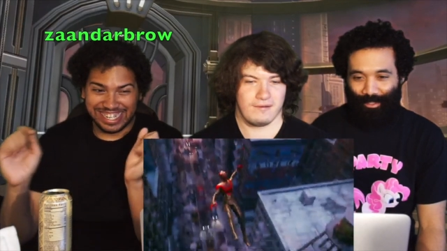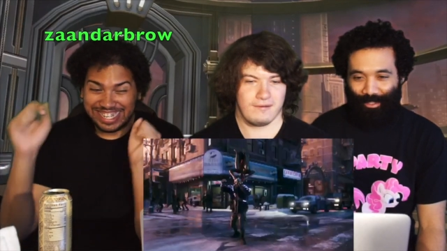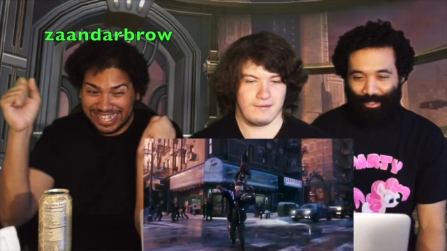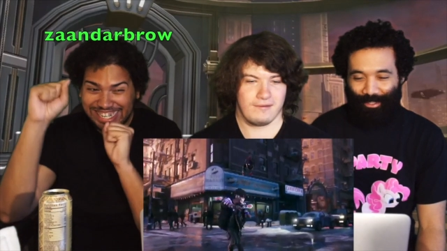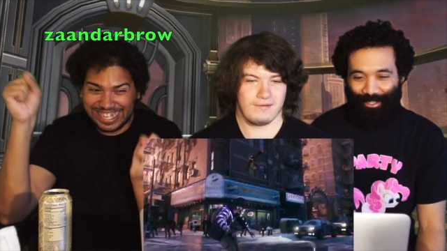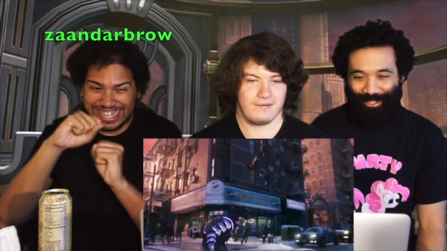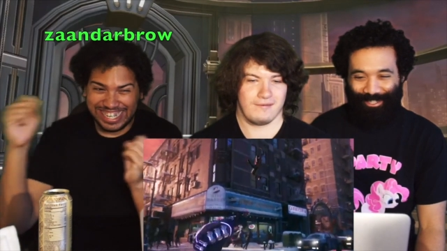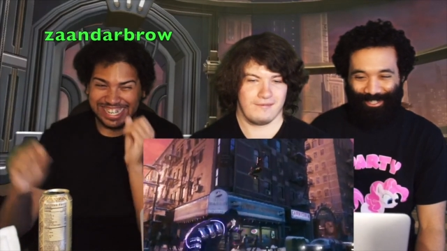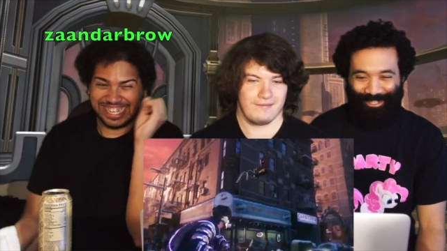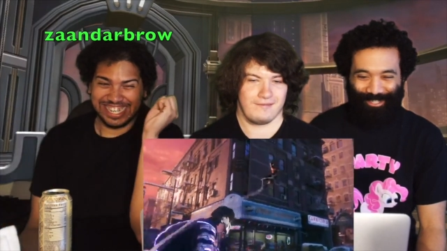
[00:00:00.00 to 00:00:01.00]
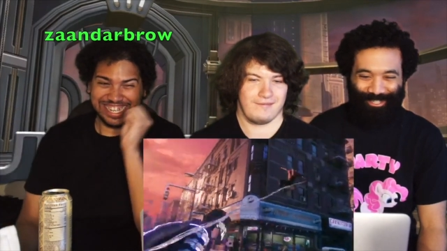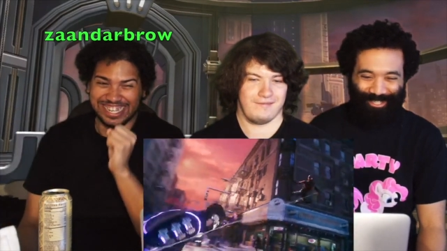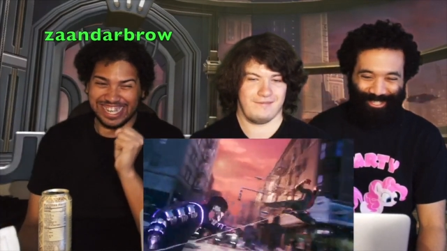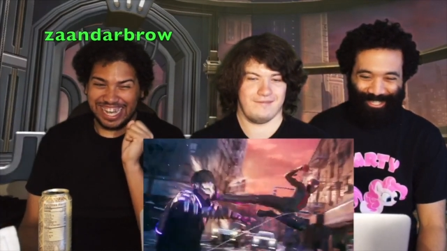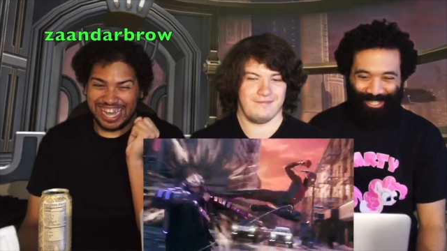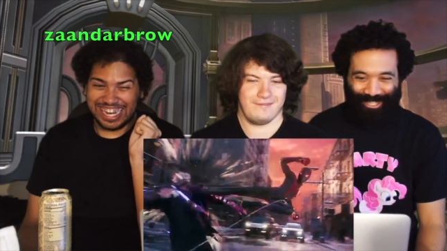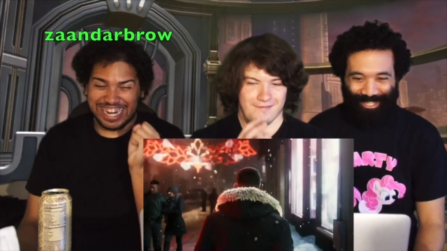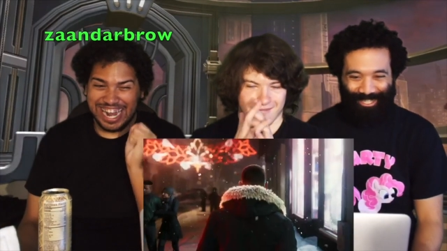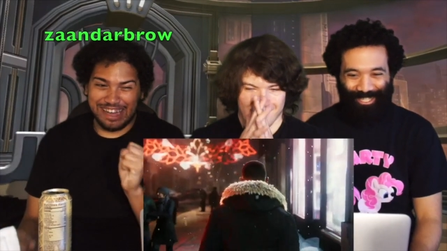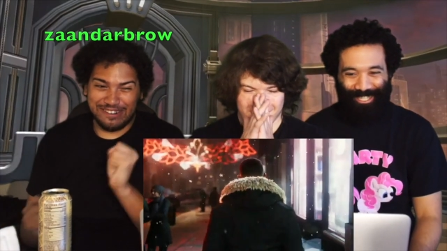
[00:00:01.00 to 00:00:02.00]
Speaker 1: Ah! I
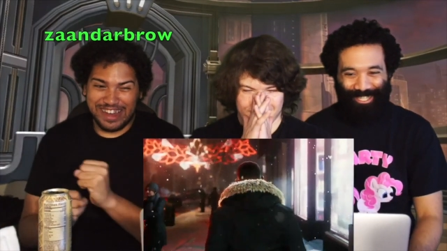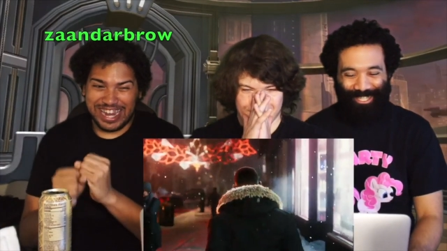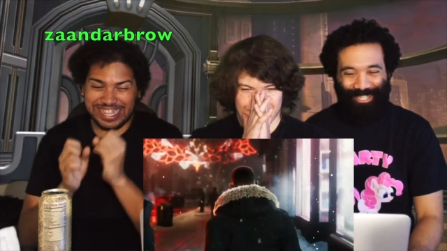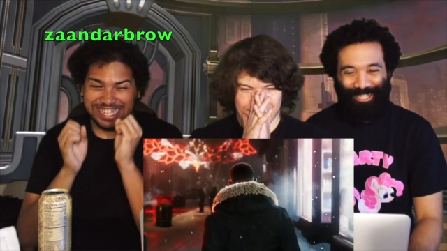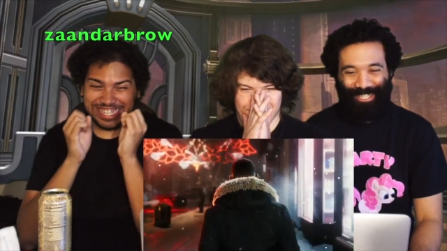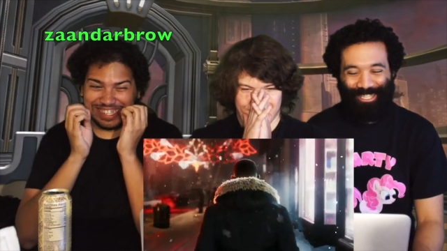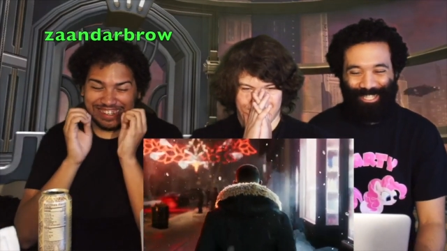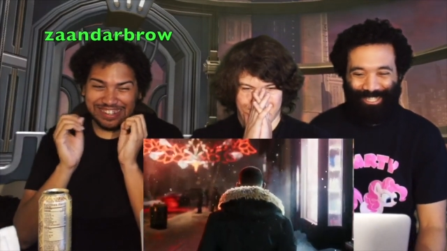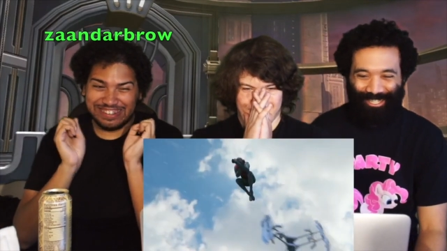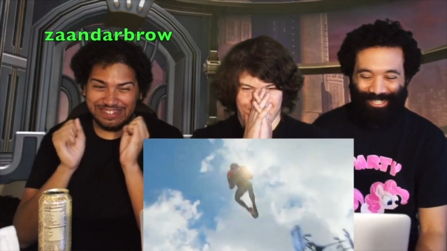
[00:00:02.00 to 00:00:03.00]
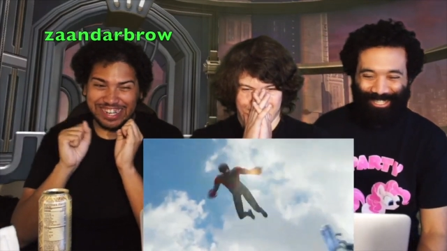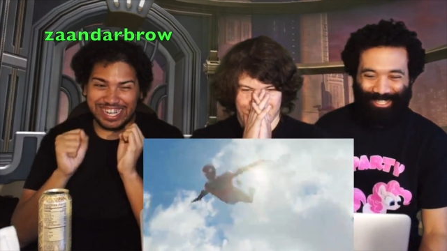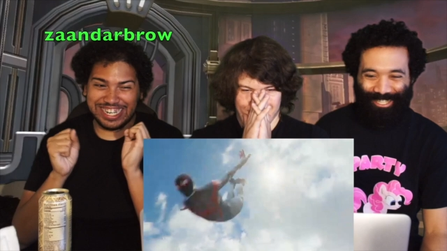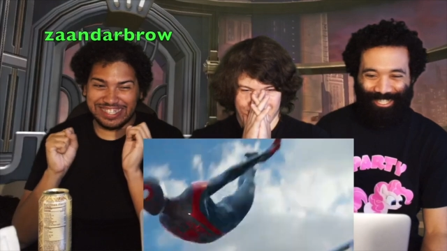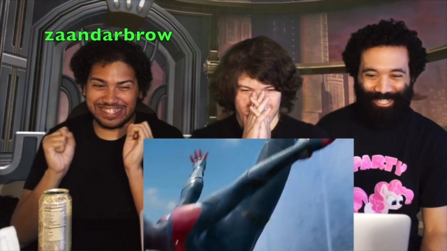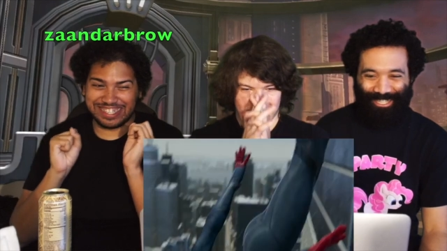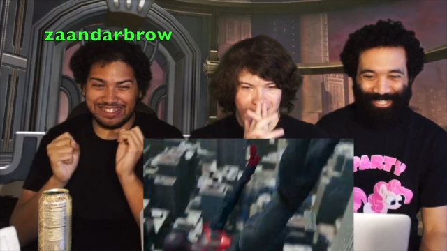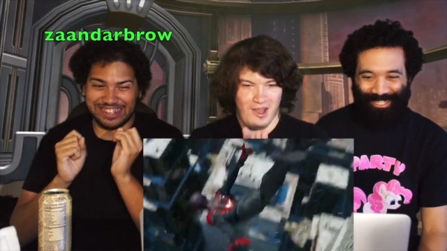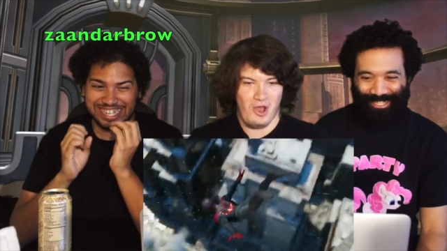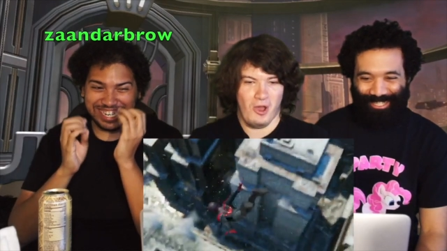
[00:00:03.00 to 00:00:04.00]
cannot wait! That's so, oh my god, he looks
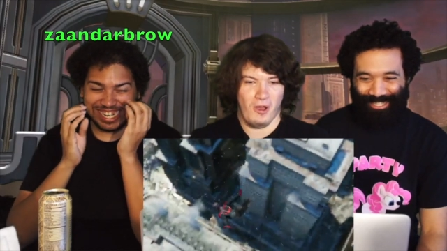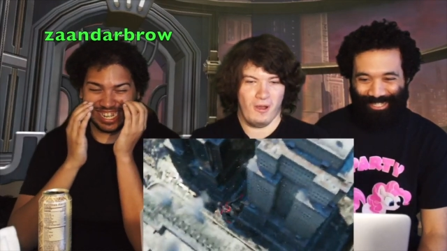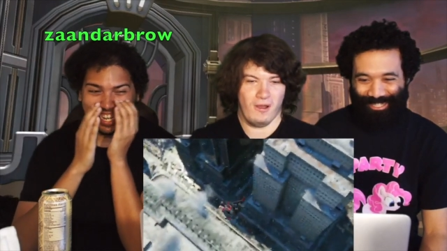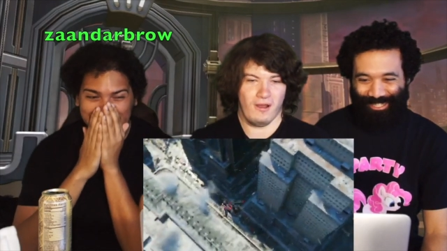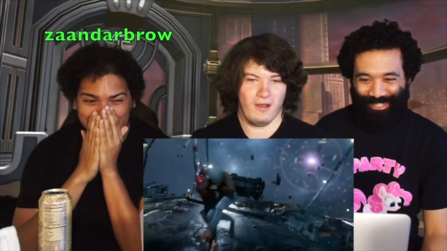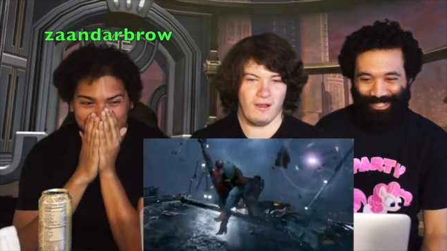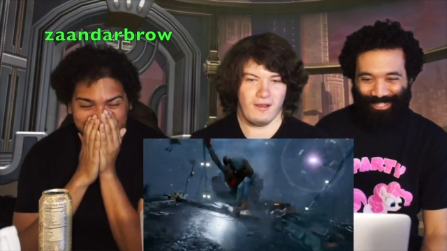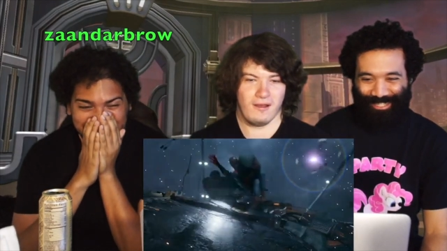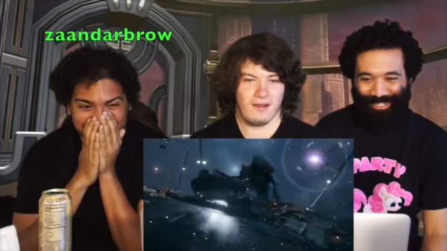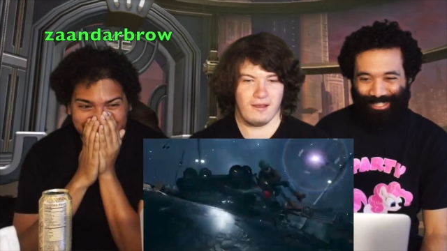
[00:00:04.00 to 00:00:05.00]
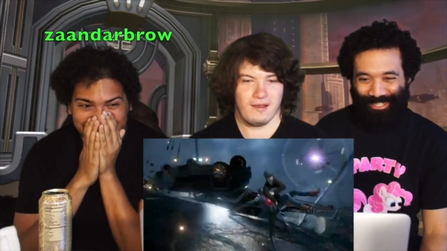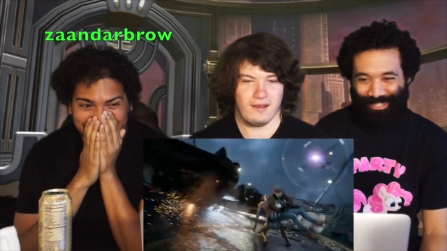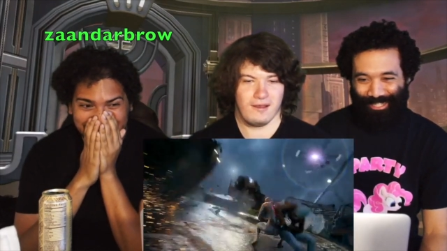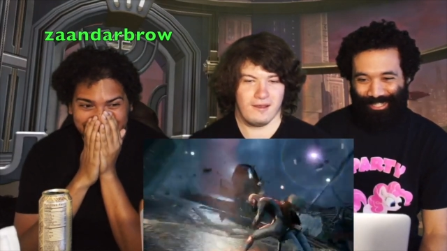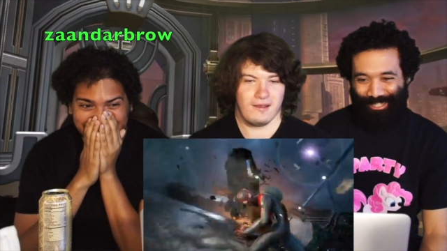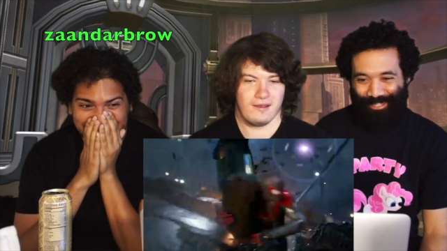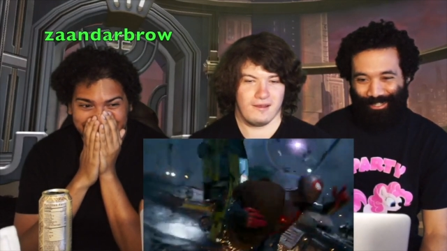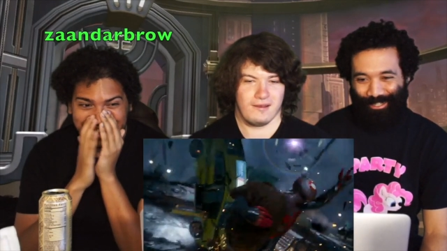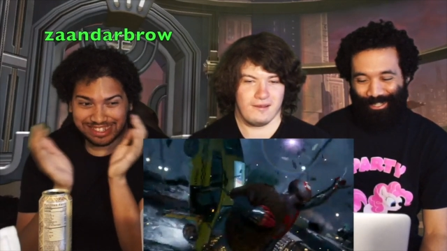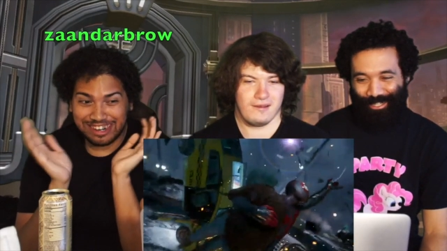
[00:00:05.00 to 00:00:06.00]
so good!
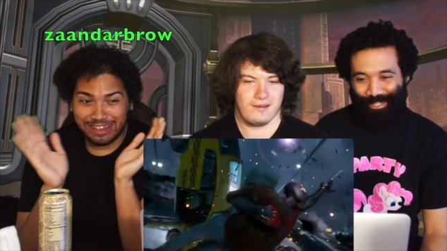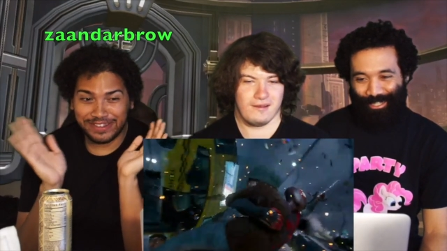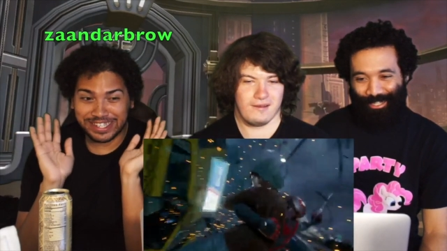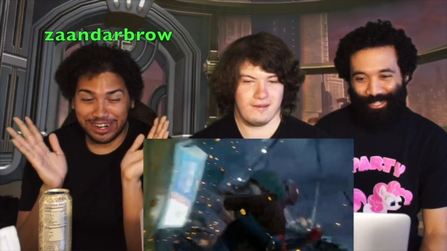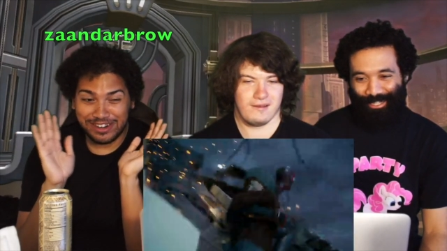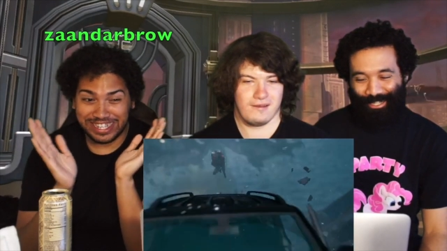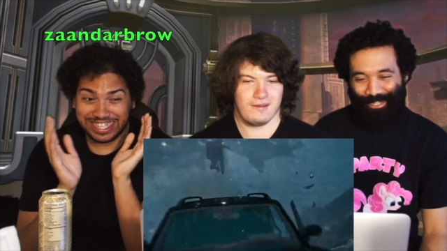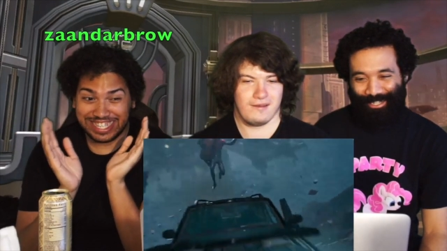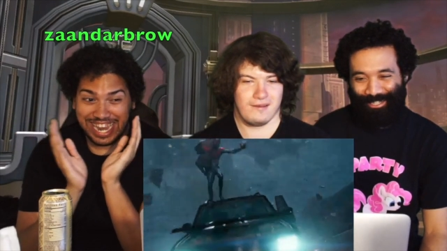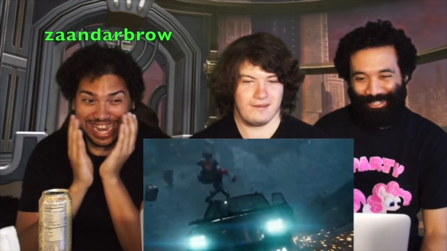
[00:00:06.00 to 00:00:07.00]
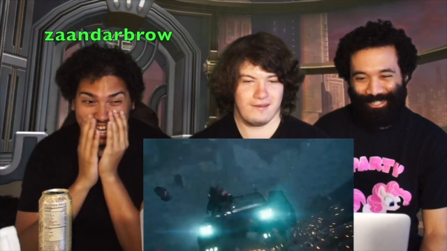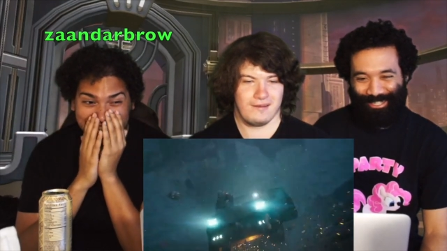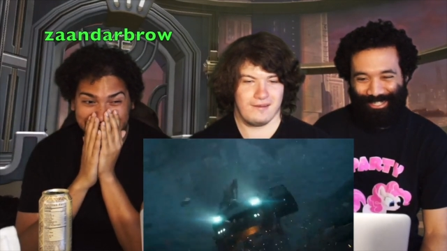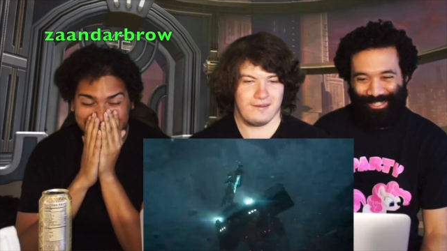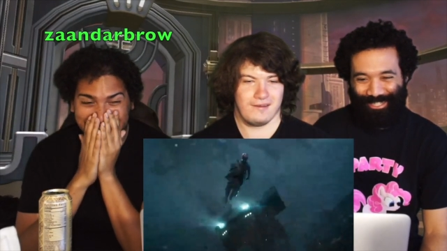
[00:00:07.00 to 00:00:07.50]
These graphics are insane!